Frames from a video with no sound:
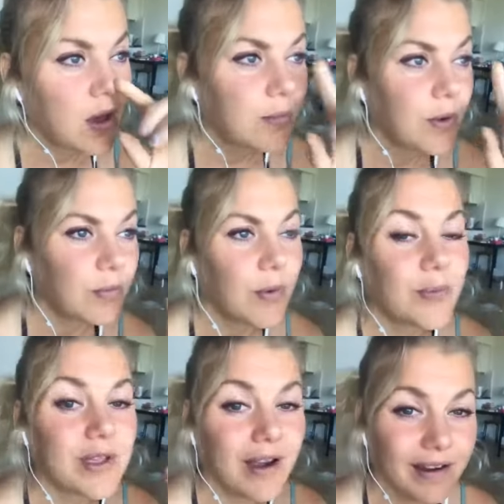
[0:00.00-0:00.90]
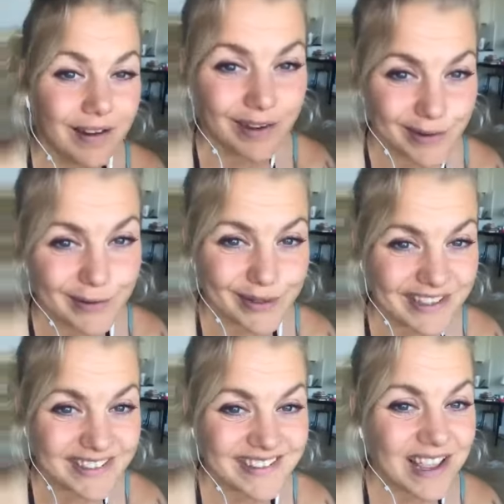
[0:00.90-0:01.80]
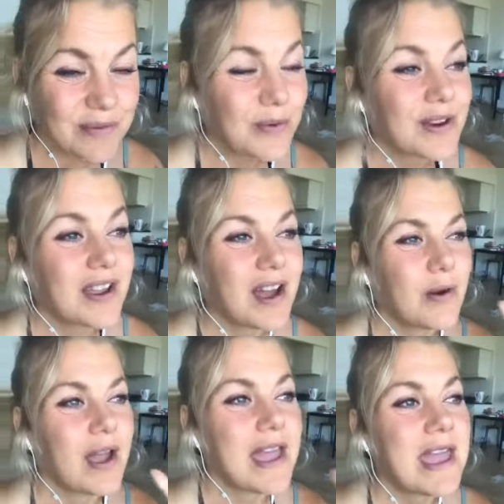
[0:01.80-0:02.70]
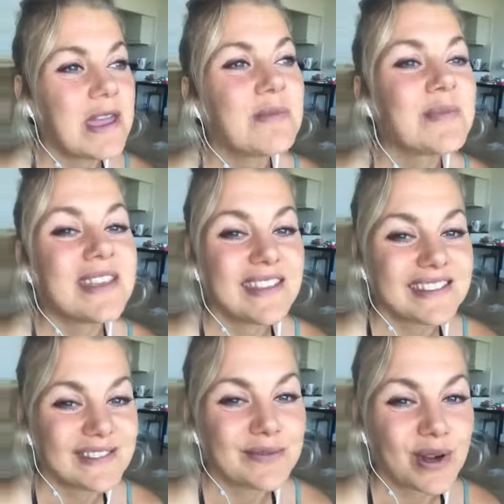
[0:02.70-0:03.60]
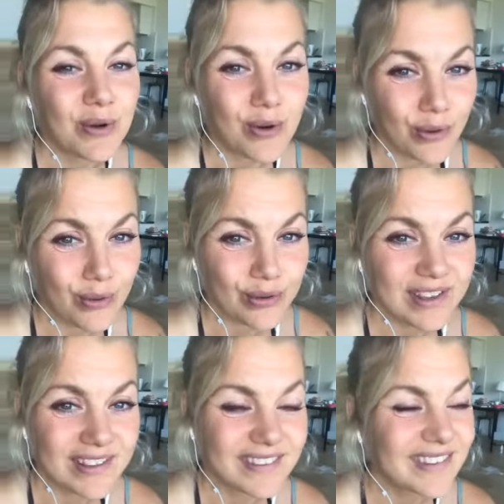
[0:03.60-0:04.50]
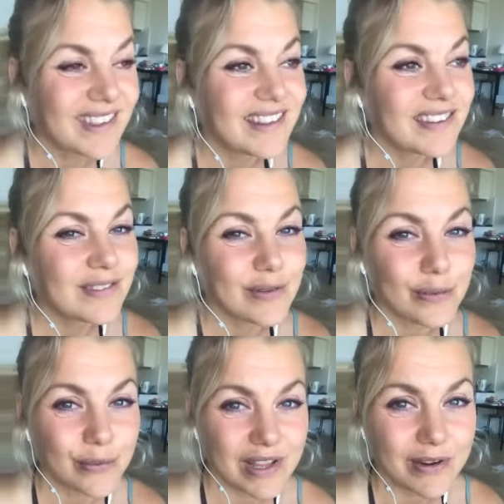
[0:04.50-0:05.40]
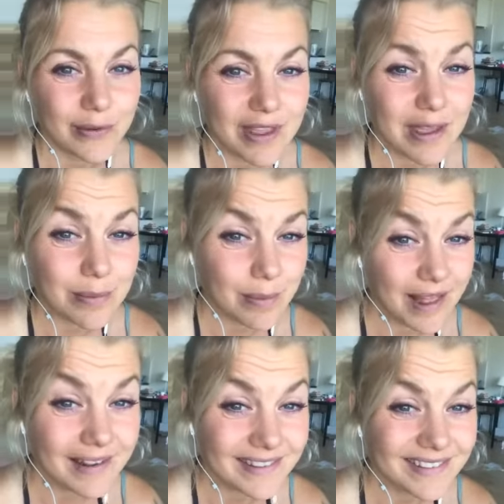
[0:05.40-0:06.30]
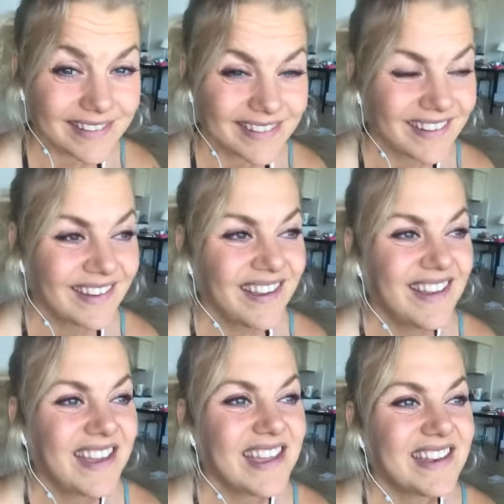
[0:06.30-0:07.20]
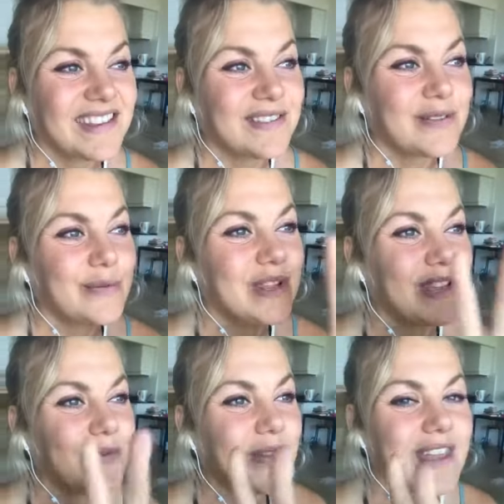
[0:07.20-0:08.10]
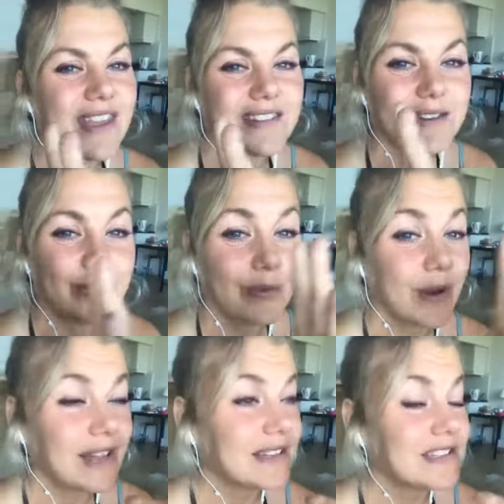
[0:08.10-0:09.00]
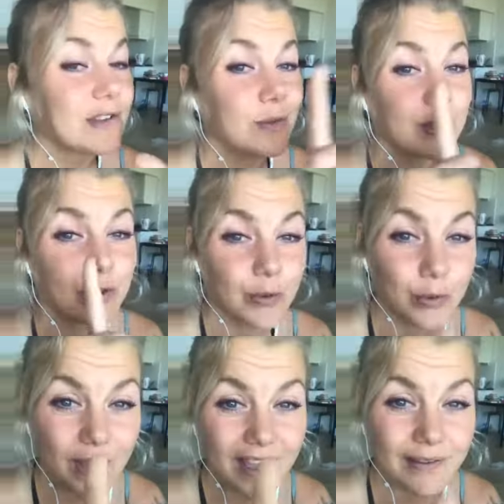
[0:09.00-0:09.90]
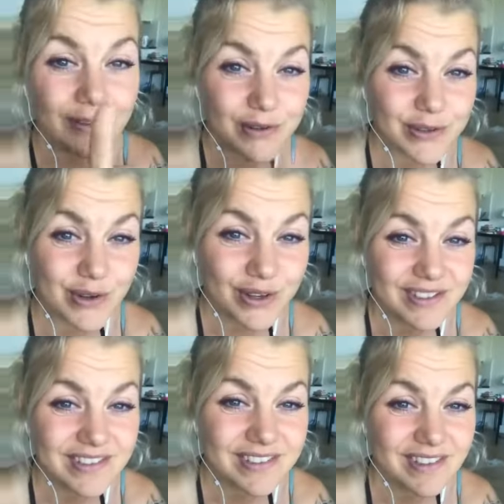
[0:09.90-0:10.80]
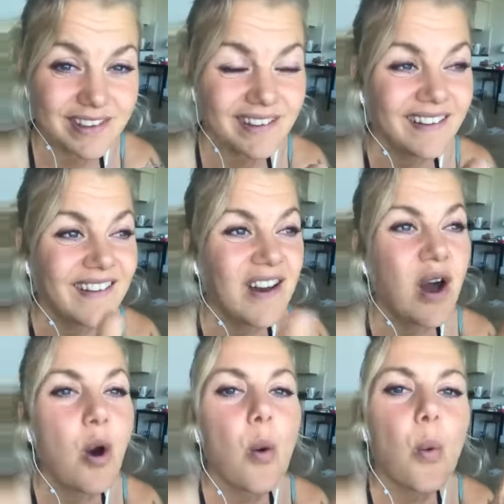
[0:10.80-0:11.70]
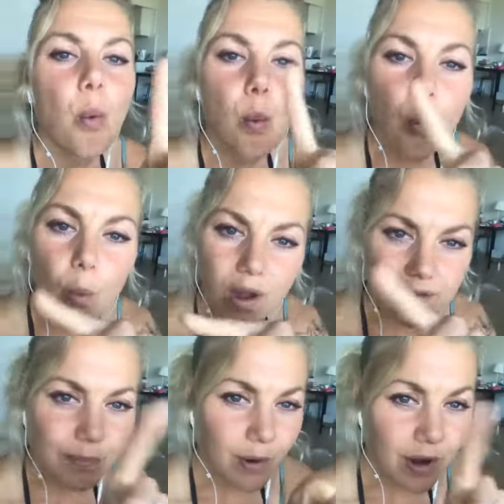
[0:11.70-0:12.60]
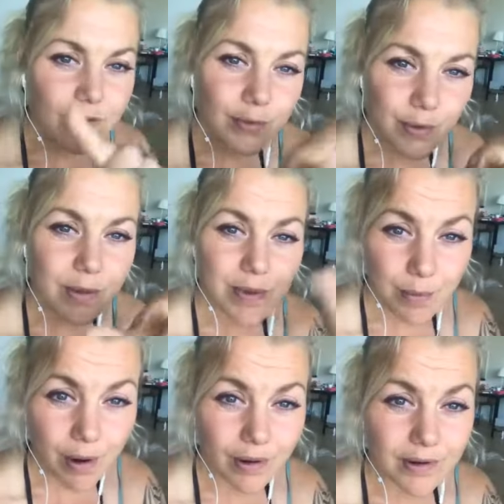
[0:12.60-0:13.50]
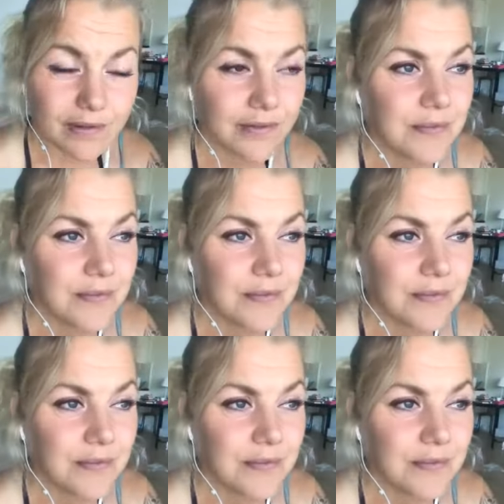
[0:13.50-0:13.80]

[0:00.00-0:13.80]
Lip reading: But what we are gonna reach, and what our aim is, what our goal is to recreate balance. It is to recreate the duality where you have the choice what part you want to be part of.